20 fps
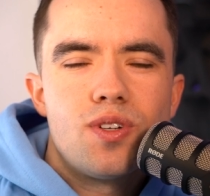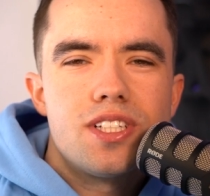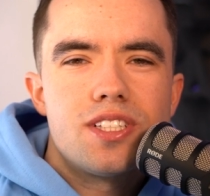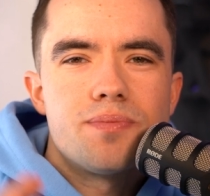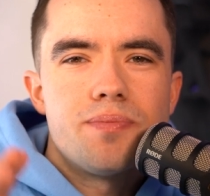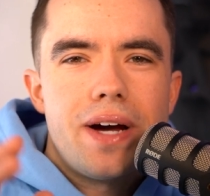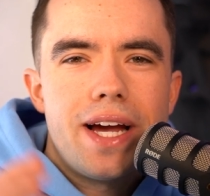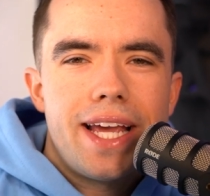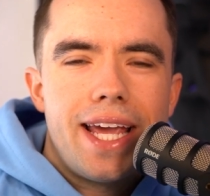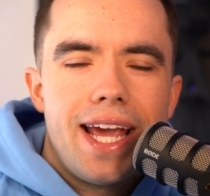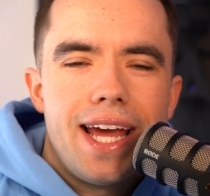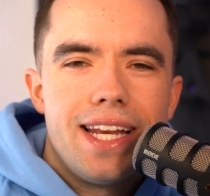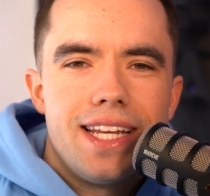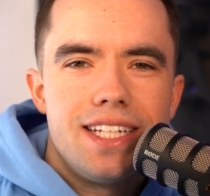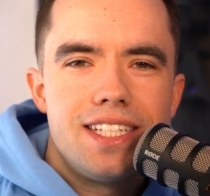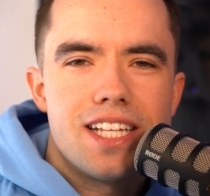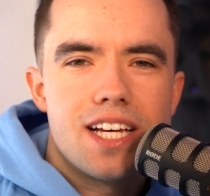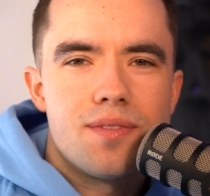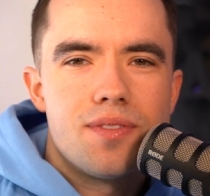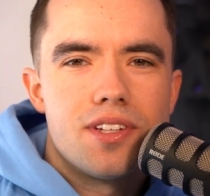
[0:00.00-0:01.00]
it's Mike
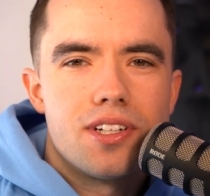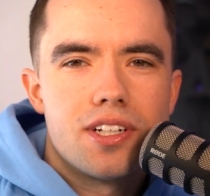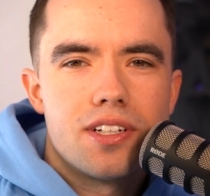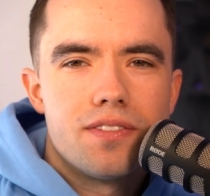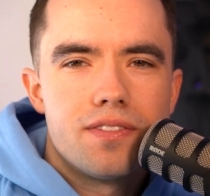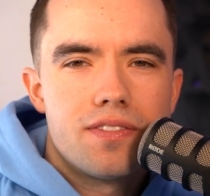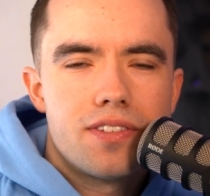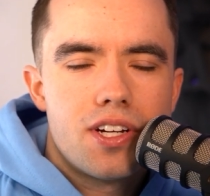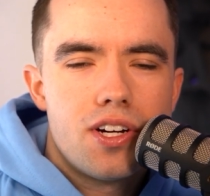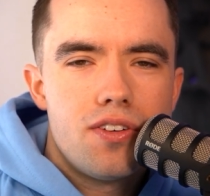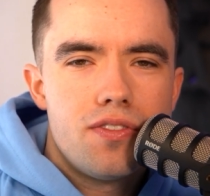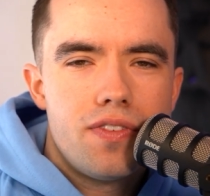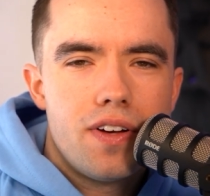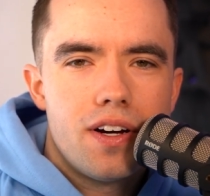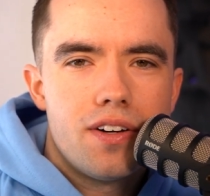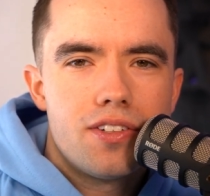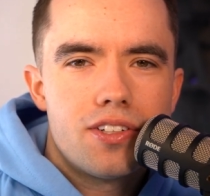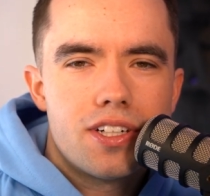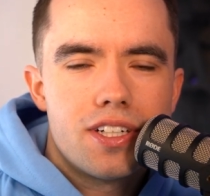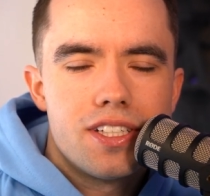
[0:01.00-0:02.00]
Andes. I'm the
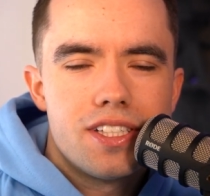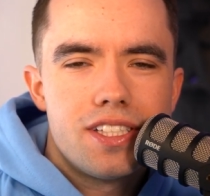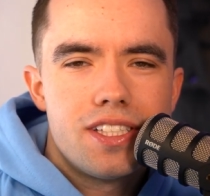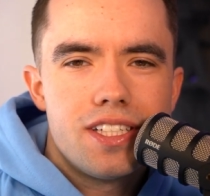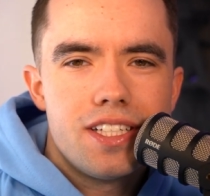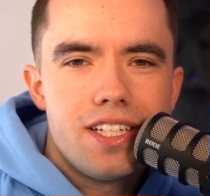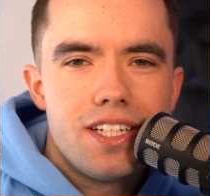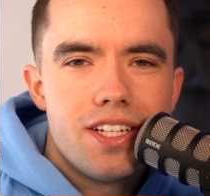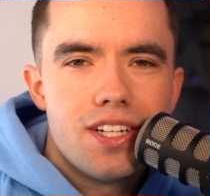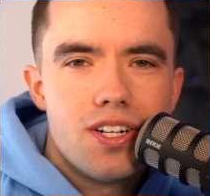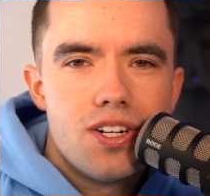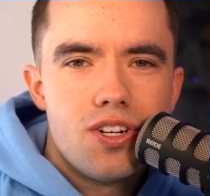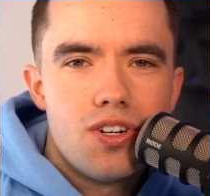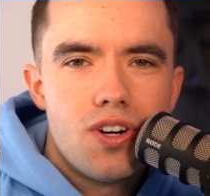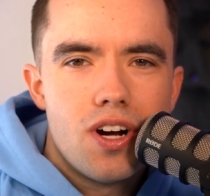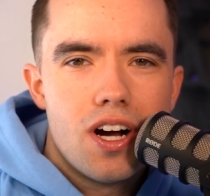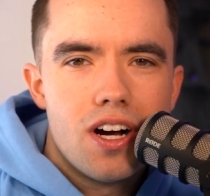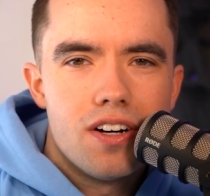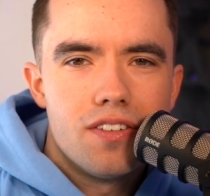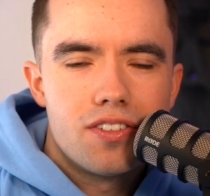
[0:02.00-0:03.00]
co-founder and CEO
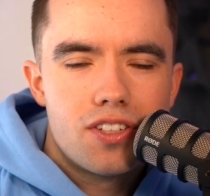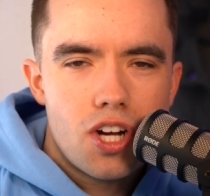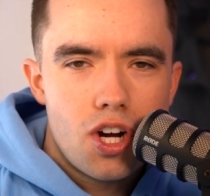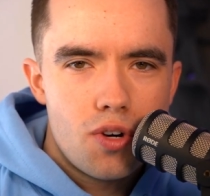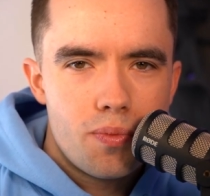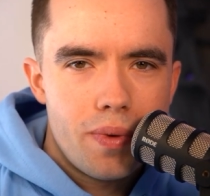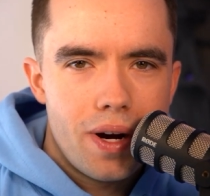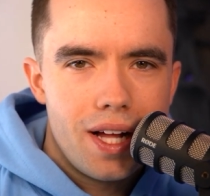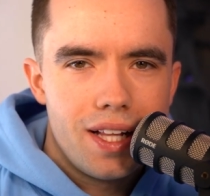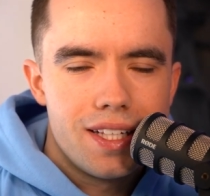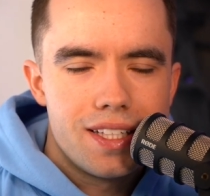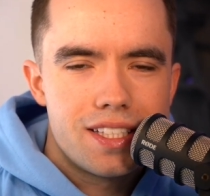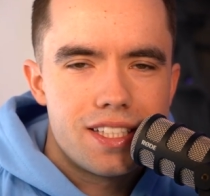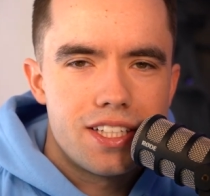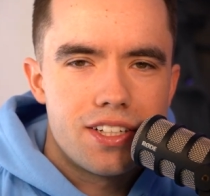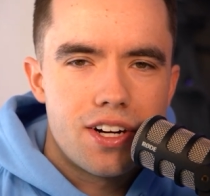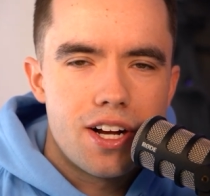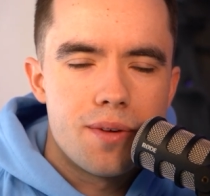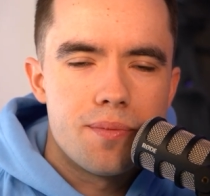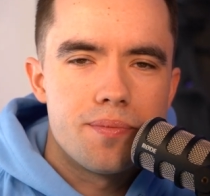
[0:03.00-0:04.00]
of
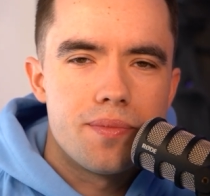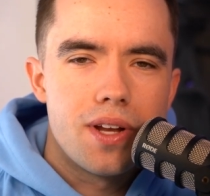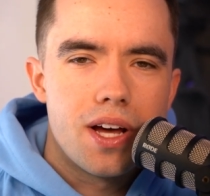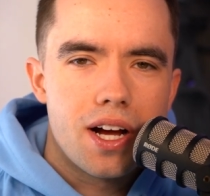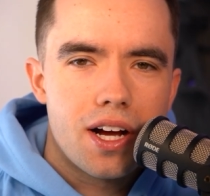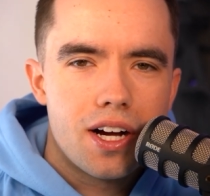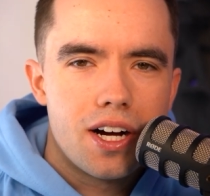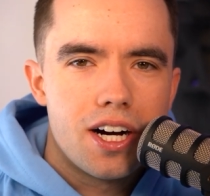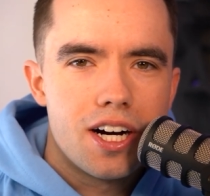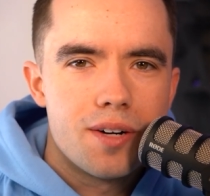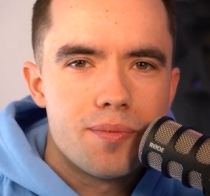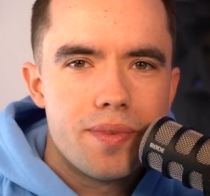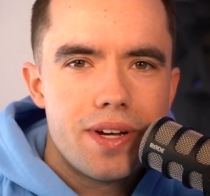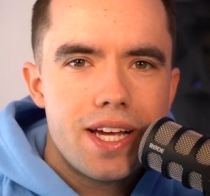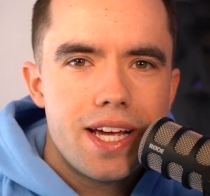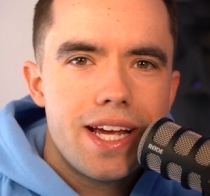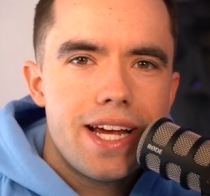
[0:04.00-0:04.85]
CopilotCRM.com.